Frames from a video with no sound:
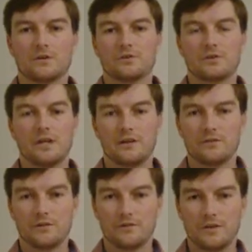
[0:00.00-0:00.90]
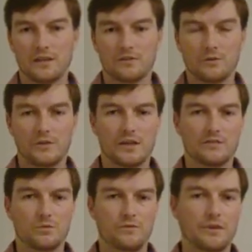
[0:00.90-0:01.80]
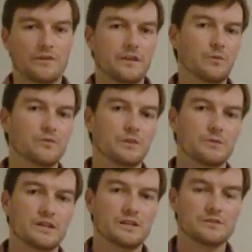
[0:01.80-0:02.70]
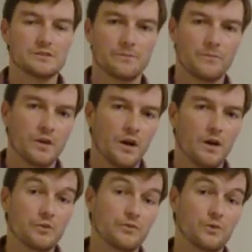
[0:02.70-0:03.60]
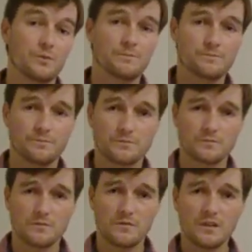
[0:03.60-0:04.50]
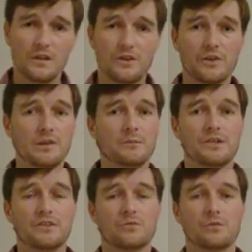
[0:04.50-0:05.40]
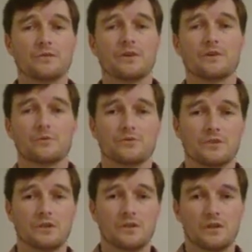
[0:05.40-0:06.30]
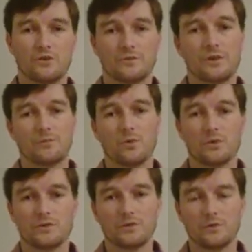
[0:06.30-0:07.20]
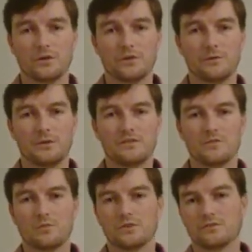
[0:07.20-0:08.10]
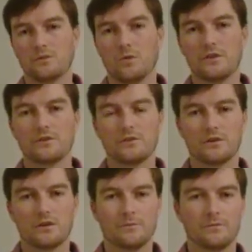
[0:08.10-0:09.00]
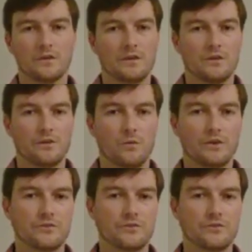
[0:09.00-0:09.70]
could have an effect on that, so we felt that was a limitation. Also, another limitation we felt that was very important to mention was the weather